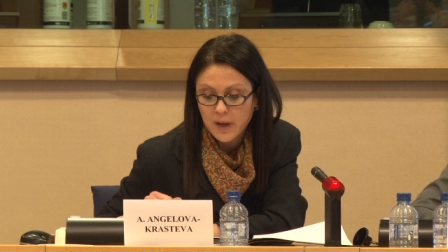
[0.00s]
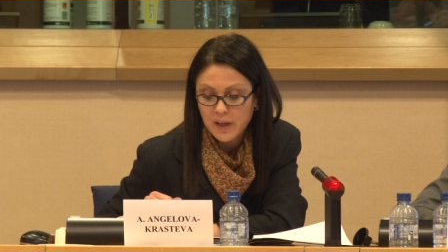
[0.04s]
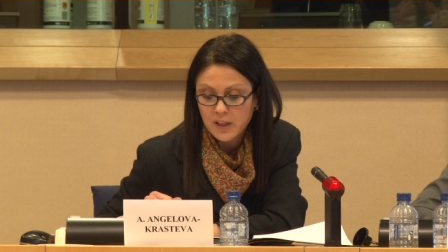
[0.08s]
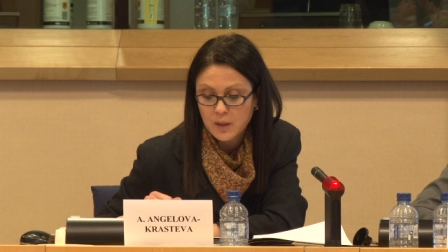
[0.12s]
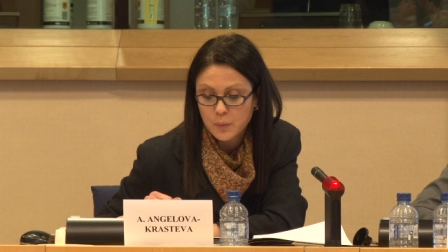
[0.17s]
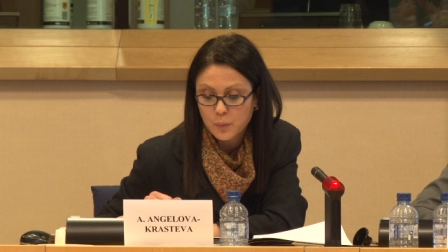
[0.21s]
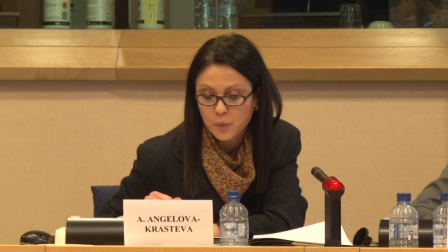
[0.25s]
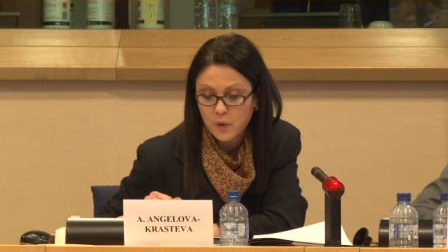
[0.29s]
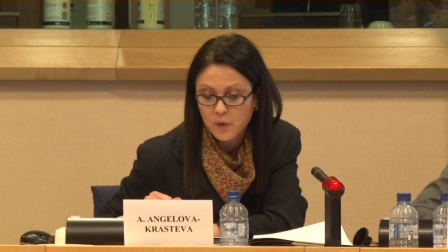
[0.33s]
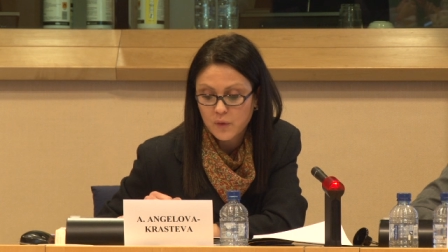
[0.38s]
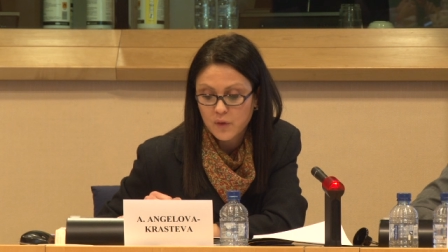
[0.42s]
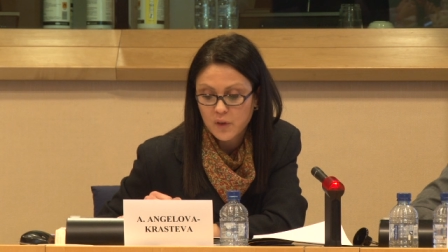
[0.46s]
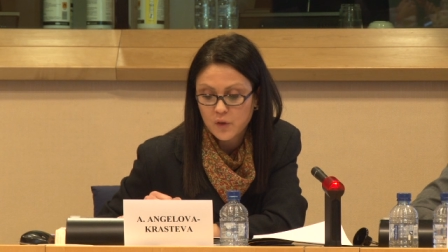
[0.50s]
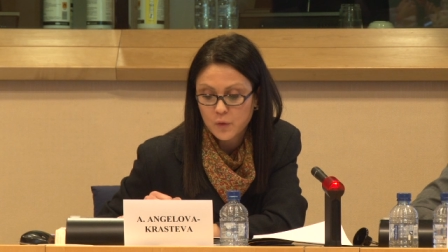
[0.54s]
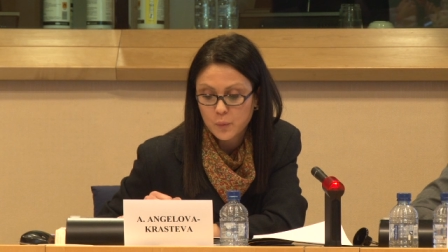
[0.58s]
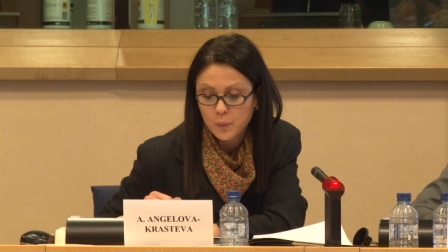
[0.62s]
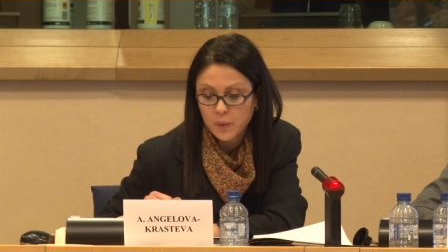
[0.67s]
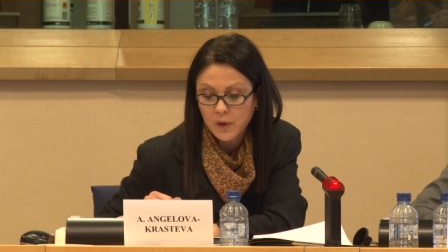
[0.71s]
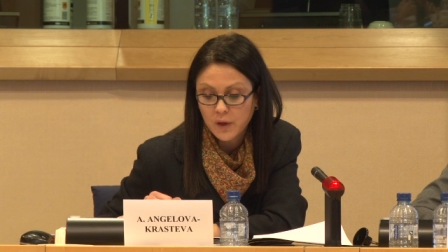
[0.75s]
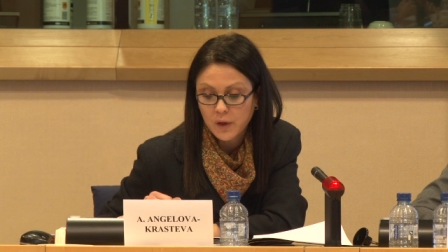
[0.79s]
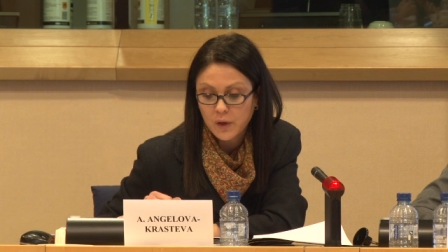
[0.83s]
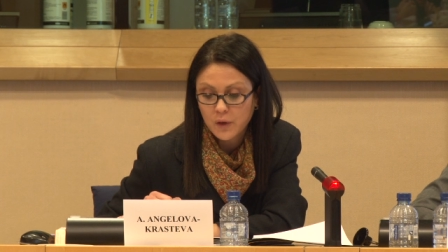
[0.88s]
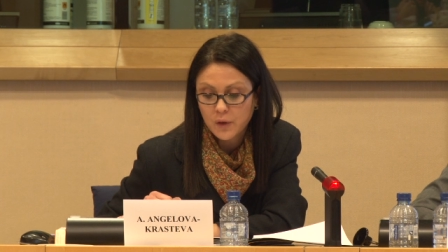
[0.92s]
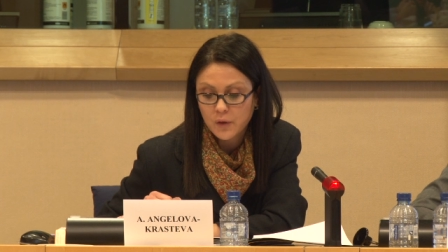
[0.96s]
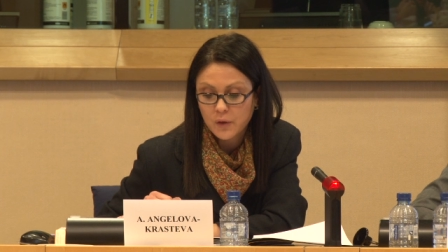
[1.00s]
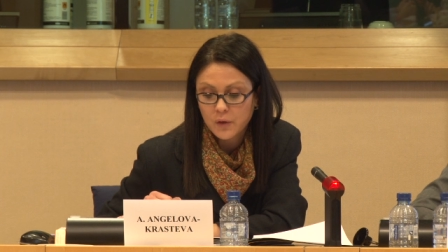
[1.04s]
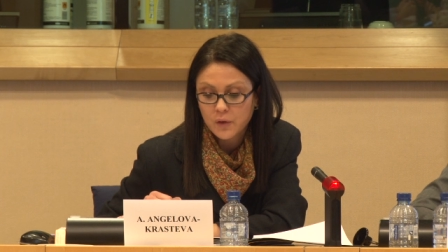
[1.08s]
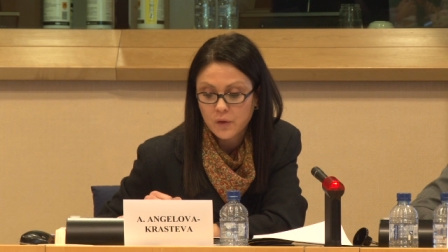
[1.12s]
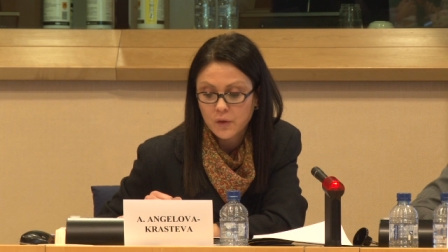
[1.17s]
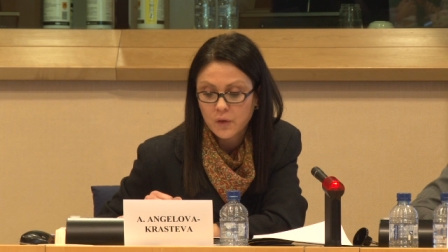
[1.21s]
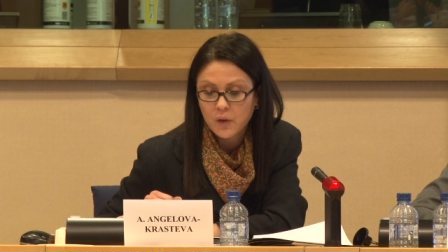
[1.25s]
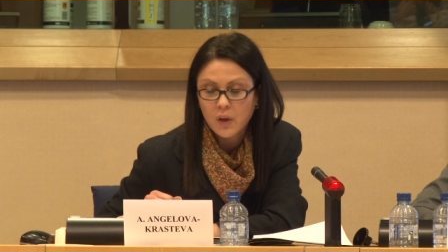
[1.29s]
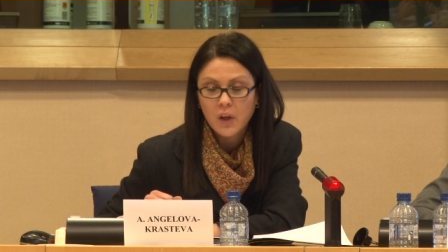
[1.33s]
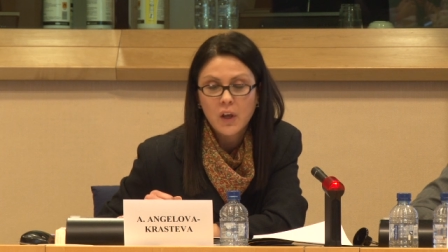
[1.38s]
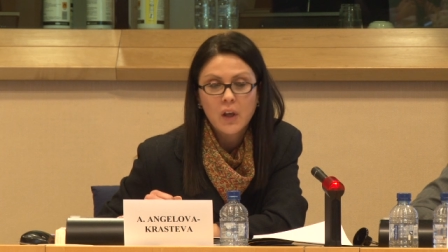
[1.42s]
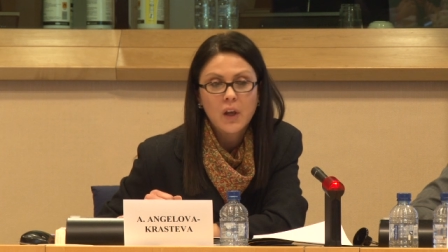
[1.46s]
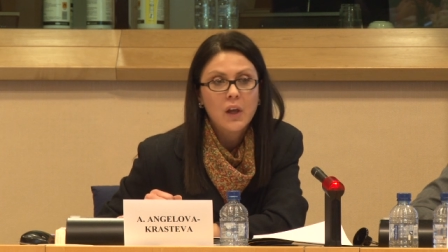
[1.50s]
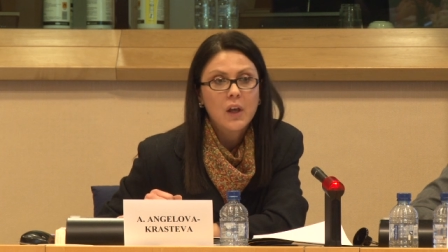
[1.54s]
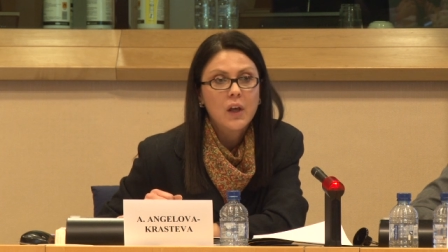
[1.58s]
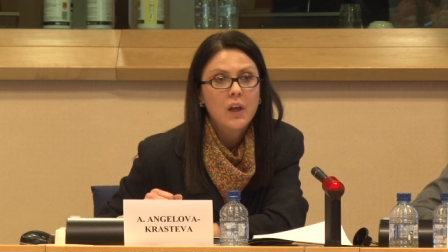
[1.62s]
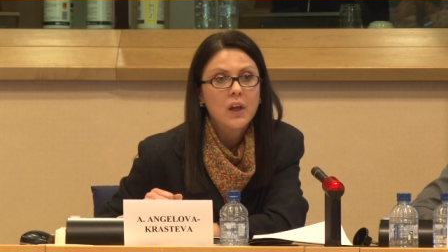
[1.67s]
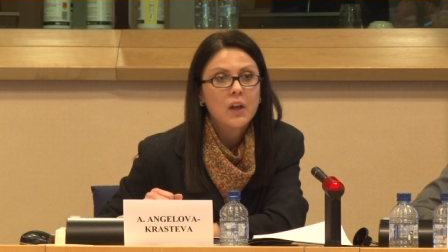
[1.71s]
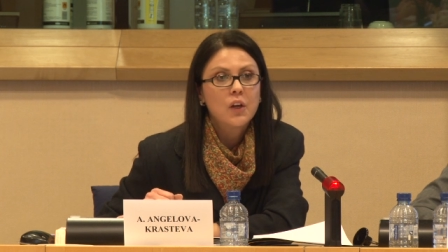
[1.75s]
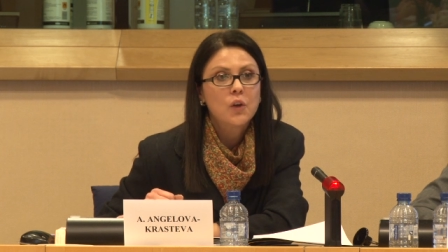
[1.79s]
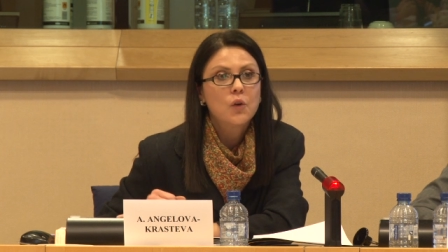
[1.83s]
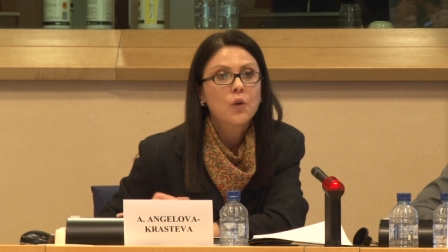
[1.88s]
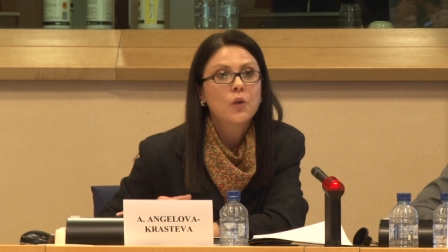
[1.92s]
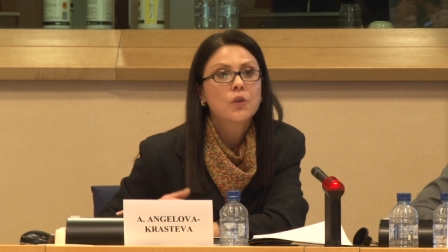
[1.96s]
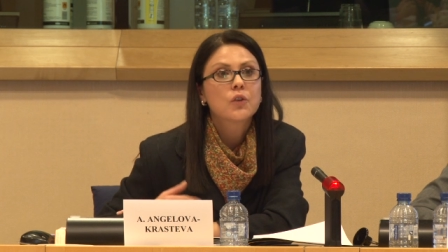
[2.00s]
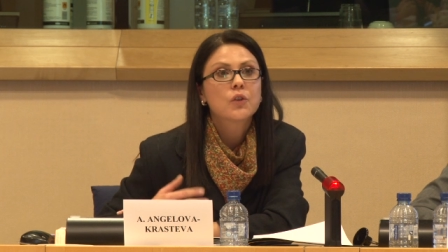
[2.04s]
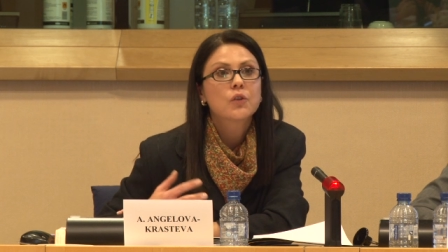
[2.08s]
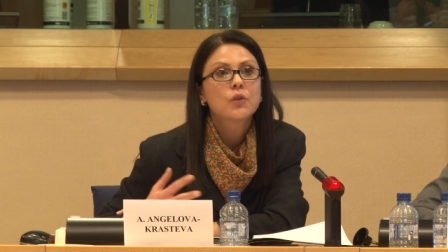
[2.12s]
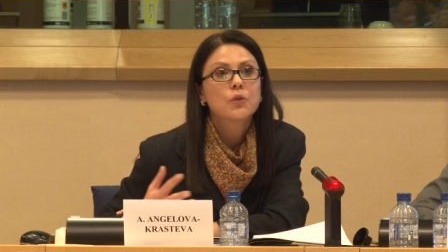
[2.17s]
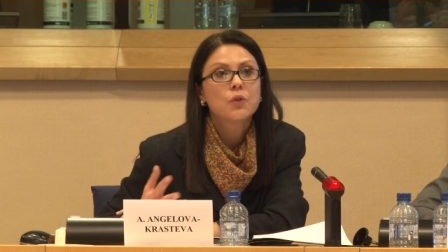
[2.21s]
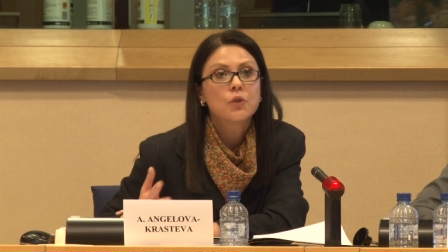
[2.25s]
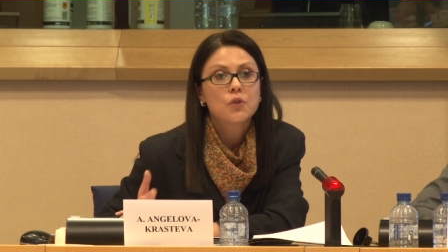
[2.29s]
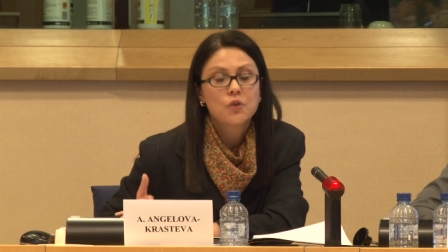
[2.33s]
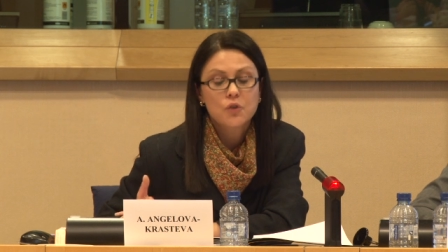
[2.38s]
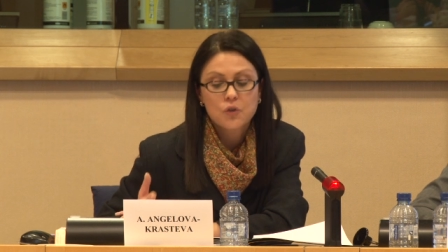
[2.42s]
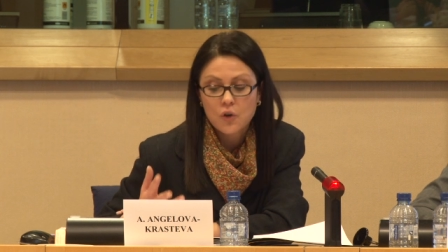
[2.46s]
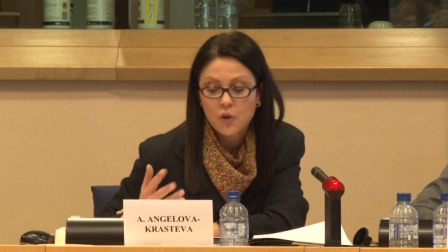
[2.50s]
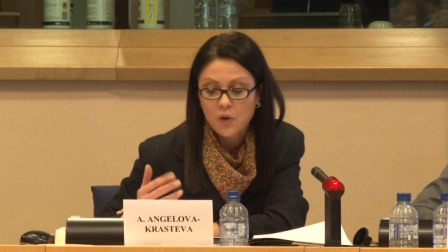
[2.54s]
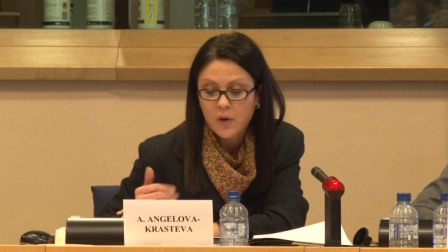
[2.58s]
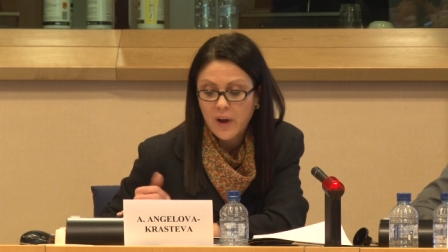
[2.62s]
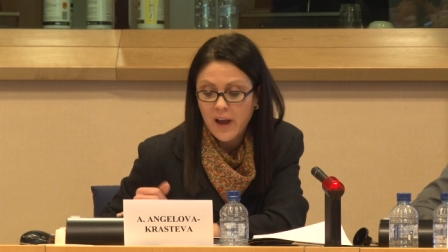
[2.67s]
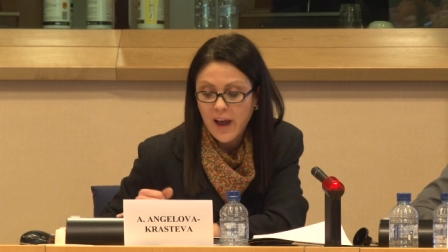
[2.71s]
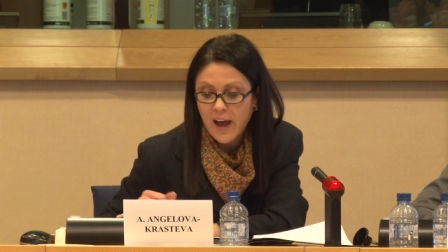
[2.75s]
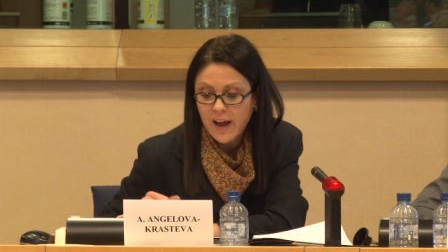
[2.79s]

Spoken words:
by the previous speakers, in order to ensure